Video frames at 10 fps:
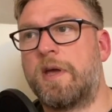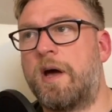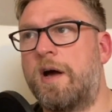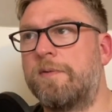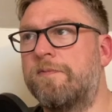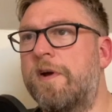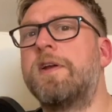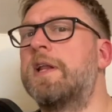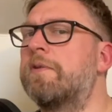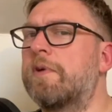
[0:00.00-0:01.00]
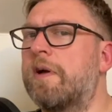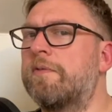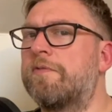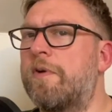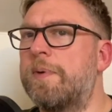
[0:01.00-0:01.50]
I'm very nearly
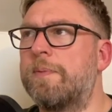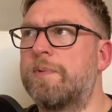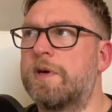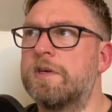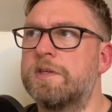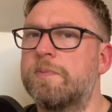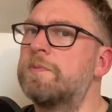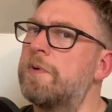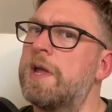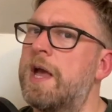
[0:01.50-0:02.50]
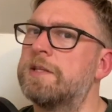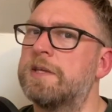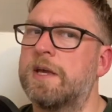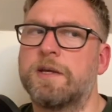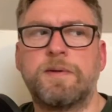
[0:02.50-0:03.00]
recovered from it because it was pretty
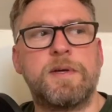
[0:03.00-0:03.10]
hectic.